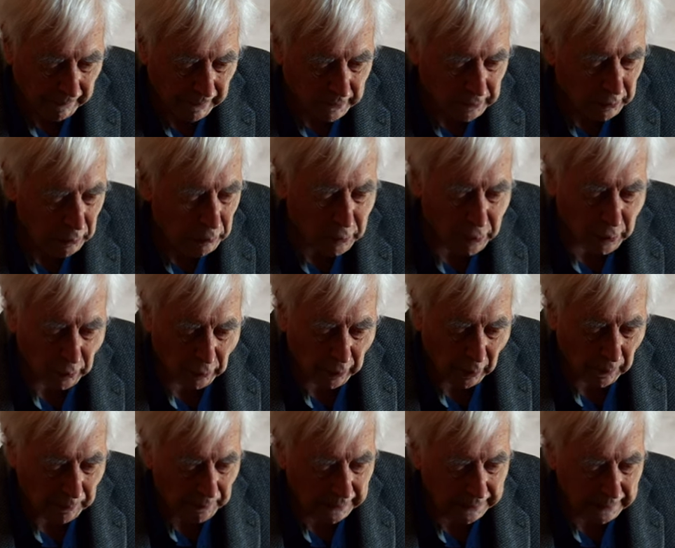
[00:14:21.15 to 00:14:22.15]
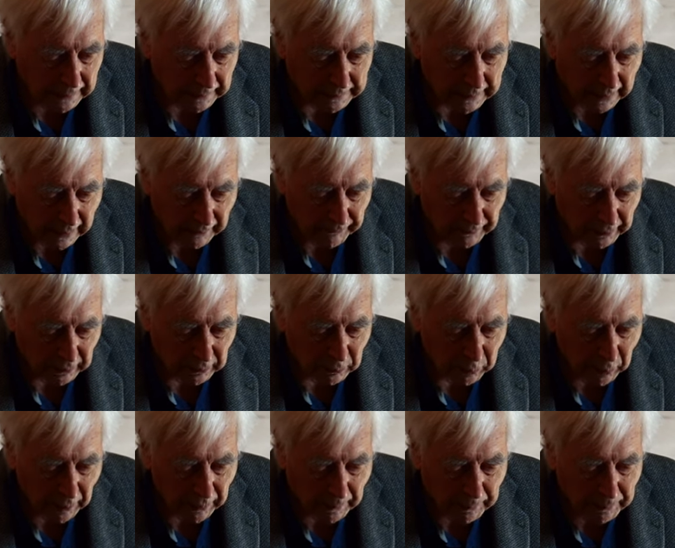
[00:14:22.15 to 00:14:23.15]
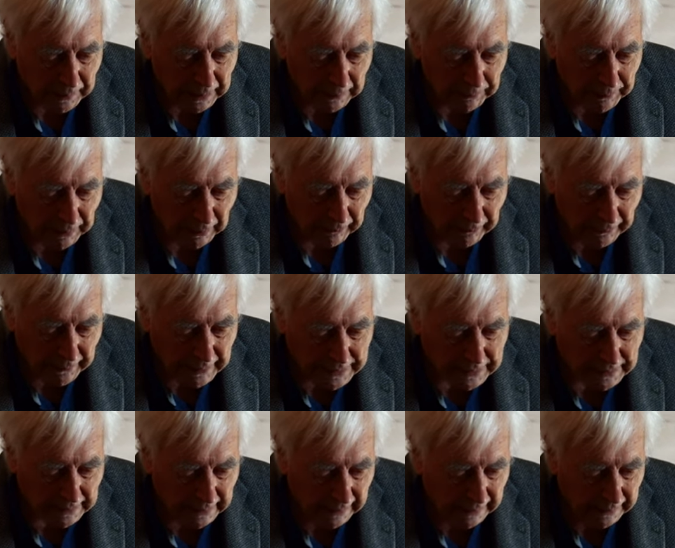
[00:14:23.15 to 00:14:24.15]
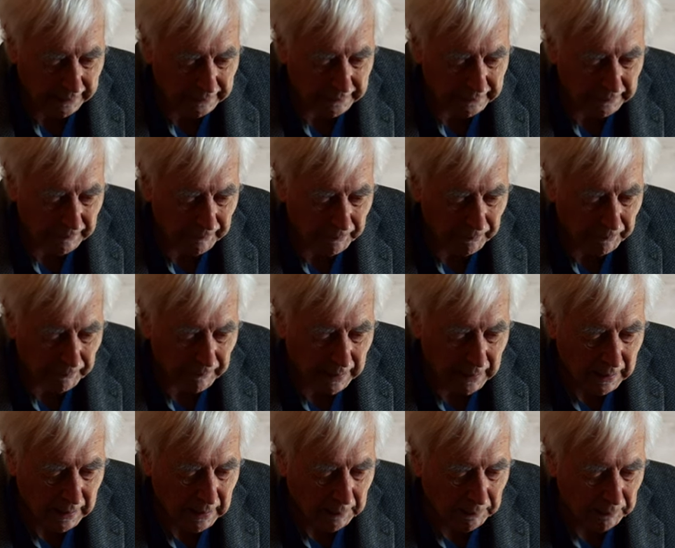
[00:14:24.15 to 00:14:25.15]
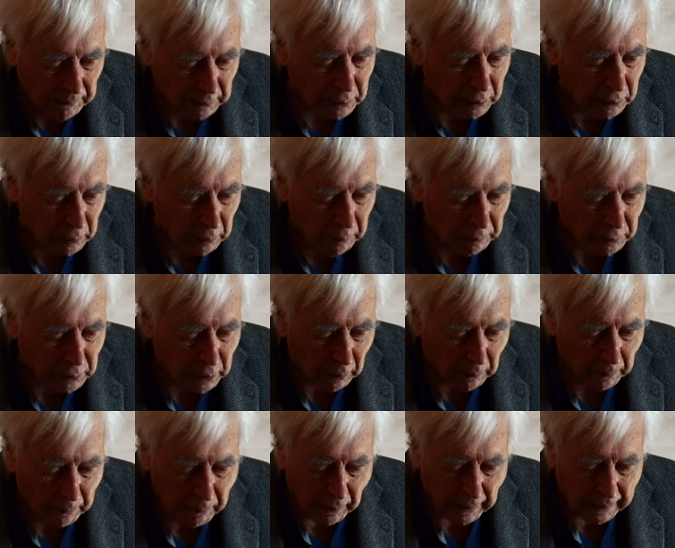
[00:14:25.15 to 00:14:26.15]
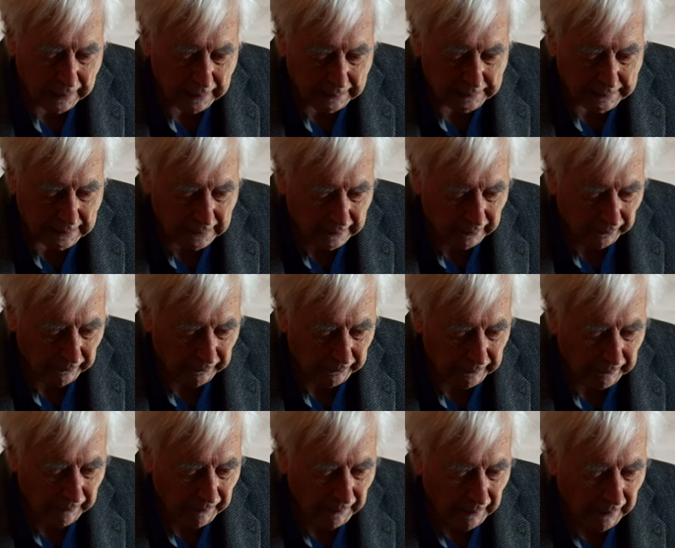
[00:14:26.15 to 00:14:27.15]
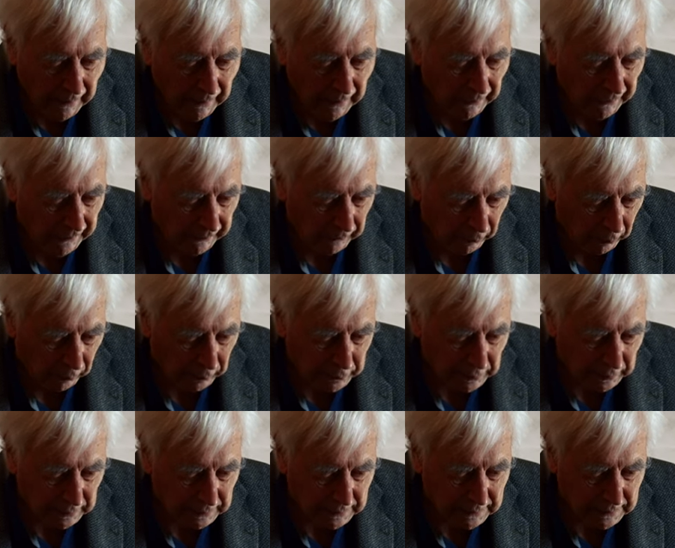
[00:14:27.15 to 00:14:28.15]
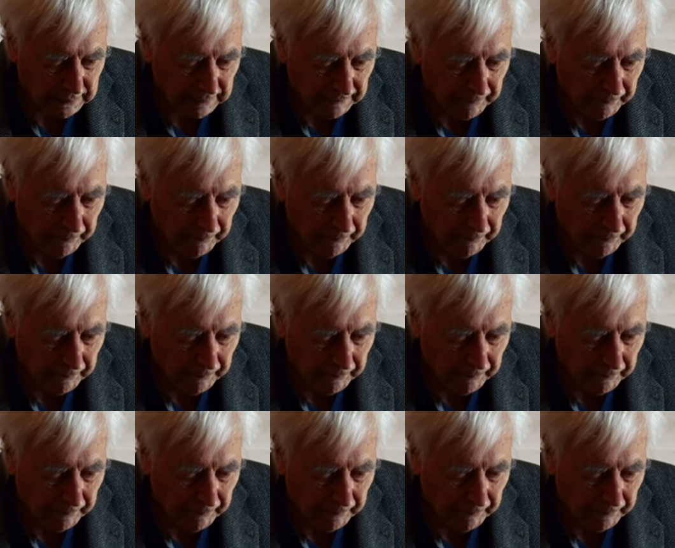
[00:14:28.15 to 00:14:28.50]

You shall not make a covenant with the people of this land, but you shall break down their altars.